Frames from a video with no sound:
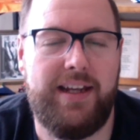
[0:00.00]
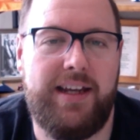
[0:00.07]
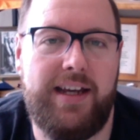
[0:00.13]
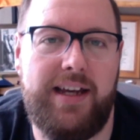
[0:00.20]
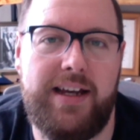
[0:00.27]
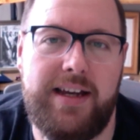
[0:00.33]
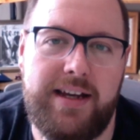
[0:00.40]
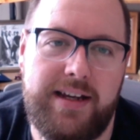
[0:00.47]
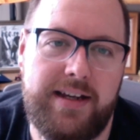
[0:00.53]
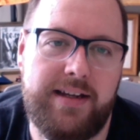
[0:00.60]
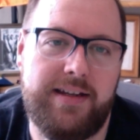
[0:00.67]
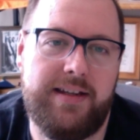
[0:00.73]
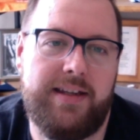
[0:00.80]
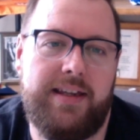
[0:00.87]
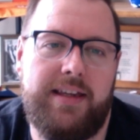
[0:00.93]

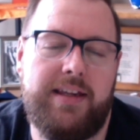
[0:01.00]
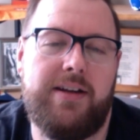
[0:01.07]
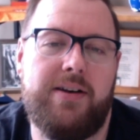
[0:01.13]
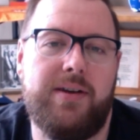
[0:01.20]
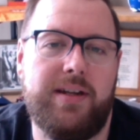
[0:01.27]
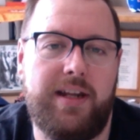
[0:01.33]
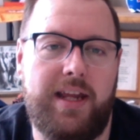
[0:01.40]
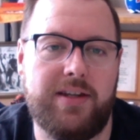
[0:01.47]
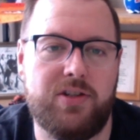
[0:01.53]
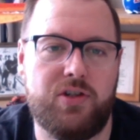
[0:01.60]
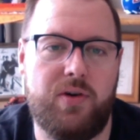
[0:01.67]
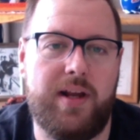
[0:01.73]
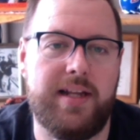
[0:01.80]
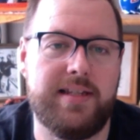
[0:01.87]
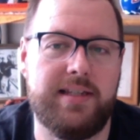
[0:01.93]
and
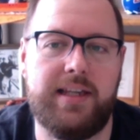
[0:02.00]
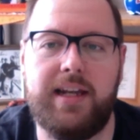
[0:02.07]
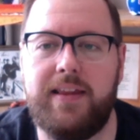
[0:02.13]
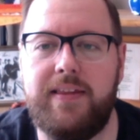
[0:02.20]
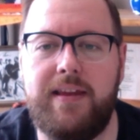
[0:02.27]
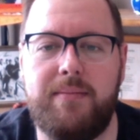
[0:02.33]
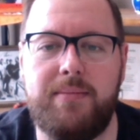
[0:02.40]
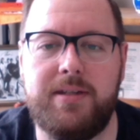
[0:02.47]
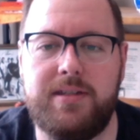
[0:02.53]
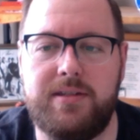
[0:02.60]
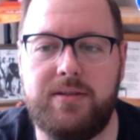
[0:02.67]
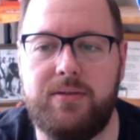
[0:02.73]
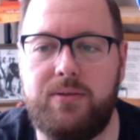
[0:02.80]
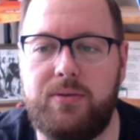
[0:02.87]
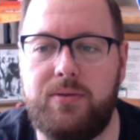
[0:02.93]
translating them
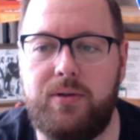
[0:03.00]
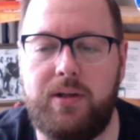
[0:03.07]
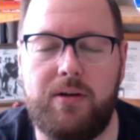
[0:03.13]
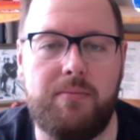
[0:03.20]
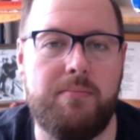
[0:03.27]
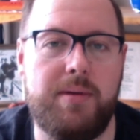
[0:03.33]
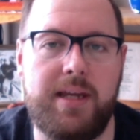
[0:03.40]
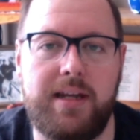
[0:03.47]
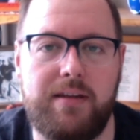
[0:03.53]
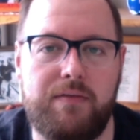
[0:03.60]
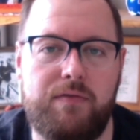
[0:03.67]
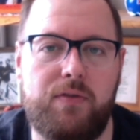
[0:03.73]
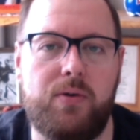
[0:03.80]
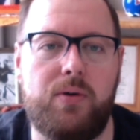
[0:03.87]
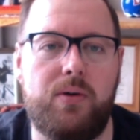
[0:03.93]
into,
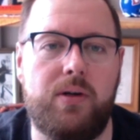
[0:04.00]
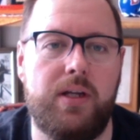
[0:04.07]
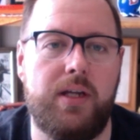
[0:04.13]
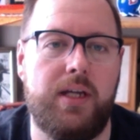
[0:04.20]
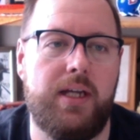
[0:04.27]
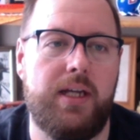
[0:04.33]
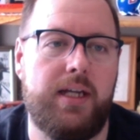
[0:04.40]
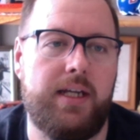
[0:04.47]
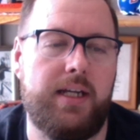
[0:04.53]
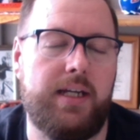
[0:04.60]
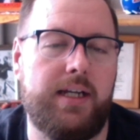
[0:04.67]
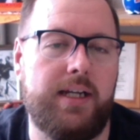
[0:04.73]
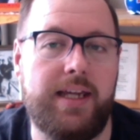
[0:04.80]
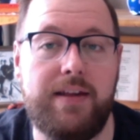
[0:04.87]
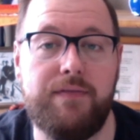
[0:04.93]
meaningful
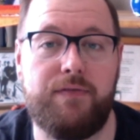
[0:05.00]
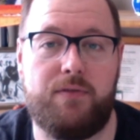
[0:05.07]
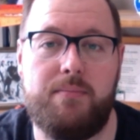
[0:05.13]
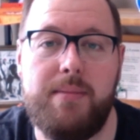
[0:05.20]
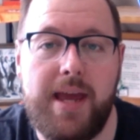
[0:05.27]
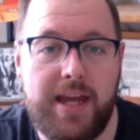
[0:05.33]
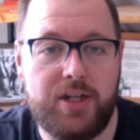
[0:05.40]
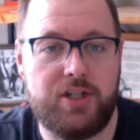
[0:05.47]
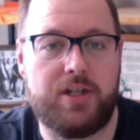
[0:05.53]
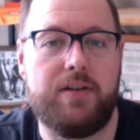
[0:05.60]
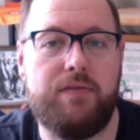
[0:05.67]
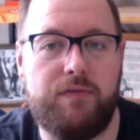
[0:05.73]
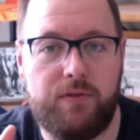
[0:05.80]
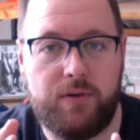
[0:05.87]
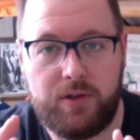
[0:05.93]

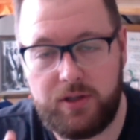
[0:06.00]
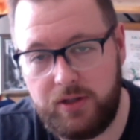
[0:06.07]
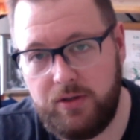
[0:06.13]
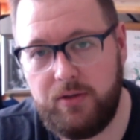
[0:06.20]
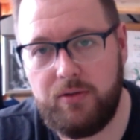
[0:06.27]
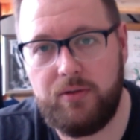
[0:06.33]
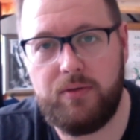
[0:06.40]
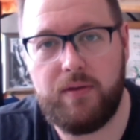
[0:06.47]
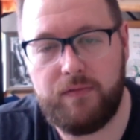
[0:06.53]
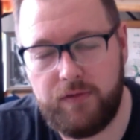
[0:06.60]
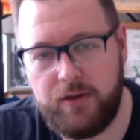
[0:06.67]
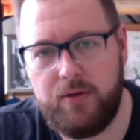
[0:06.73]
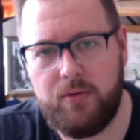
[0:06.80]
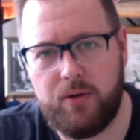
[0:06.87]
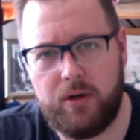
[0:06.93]
information for you, the
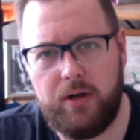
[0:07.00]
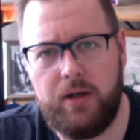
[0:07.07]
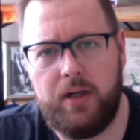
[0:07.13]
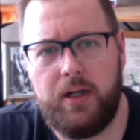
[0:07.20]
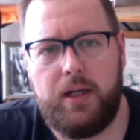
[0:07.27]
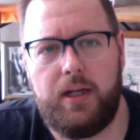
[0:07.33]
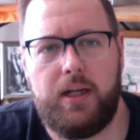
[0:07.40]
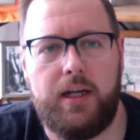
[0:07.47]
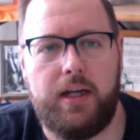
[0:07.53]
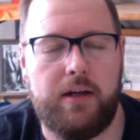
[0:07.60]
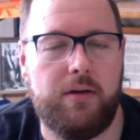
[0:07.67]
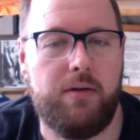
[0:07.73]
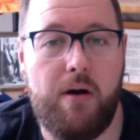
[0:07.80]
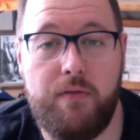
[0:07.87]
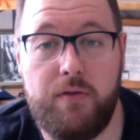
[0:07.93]
viewer,
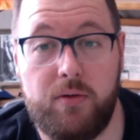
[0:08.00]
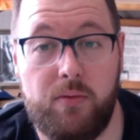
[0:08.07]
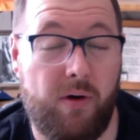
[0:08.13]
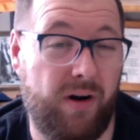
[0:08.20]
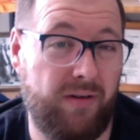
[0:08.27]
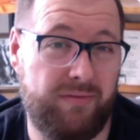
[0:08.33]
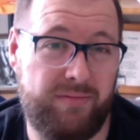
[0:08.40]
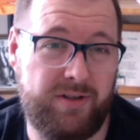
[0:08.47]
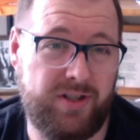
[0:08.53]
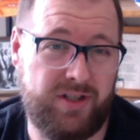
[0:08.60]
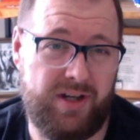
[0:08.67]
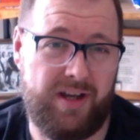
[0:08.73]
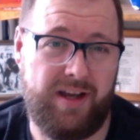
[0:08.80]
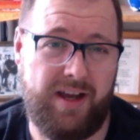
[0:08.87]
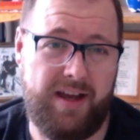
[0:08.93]
whoever you are,
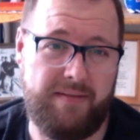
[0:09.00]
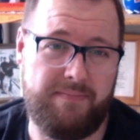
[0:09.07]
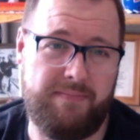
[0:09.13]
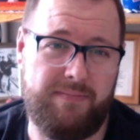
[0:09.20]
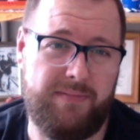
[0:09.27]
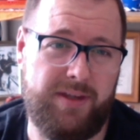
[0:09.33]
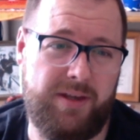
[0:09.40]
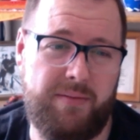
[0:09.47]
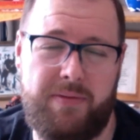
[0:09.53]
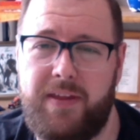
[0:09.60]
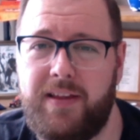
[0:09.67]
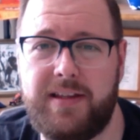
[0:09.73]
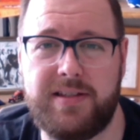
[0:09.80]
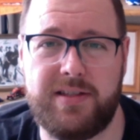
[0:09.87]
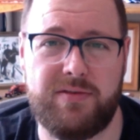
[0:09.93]
which I
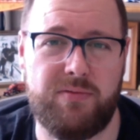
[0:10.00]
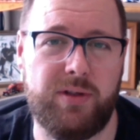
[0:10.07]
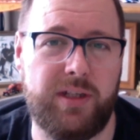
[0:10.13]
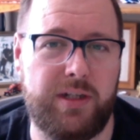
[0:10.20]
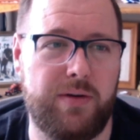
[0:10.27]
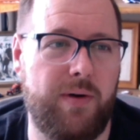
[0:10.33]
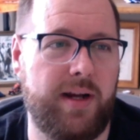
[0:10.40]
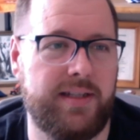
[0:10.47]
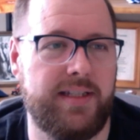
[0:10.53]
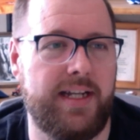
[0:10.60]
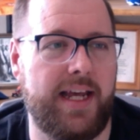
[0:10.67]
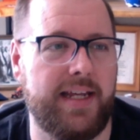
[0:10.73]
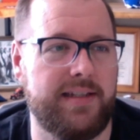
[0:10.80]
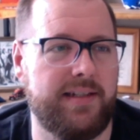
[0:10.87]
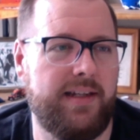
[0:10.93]
think this is really directed
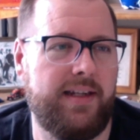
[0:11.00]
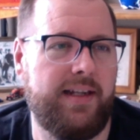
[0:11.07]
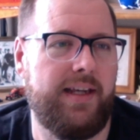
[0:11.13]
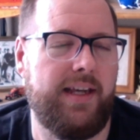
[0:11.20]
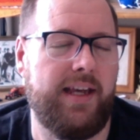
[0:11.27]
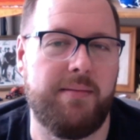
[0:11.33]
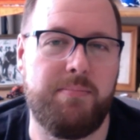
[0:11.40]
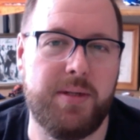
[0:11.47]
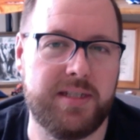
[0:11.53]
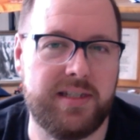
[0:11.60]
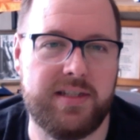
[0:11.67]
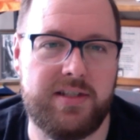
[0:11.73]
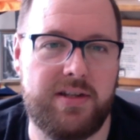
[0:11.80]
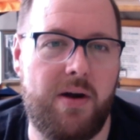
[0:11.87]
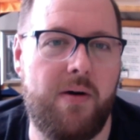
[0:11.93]
at
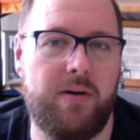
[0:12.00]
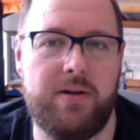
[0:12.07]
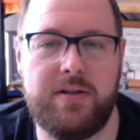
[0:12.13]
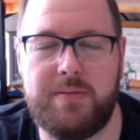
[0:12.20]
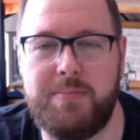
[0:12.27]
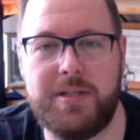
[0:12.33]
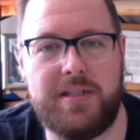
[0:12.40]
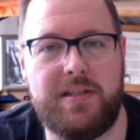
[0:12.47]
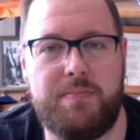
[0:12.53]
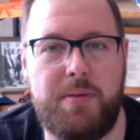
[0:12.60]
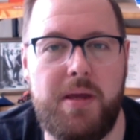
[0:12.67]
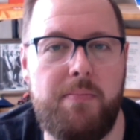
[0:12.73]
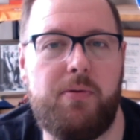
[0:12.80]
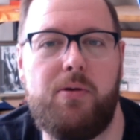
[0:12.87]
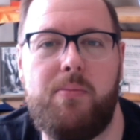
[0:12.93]
business owners, business
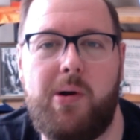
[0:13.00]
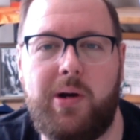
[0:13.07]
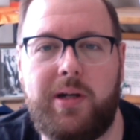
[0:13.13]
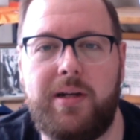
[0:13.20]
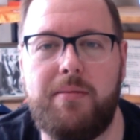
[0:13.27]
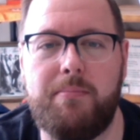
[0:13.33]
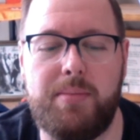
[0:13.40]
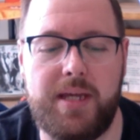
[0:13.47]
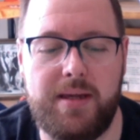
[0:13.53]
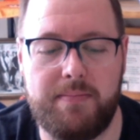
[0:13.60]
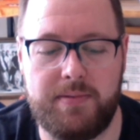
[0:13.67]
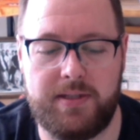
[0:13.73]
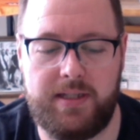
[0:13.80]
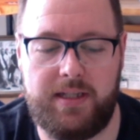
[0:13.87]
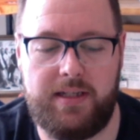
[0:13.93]
people, marketing
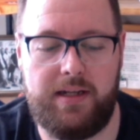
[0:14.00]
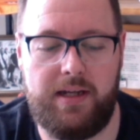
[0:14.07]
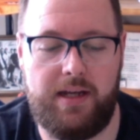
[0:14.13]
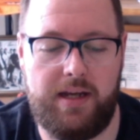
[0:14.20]
peeps, and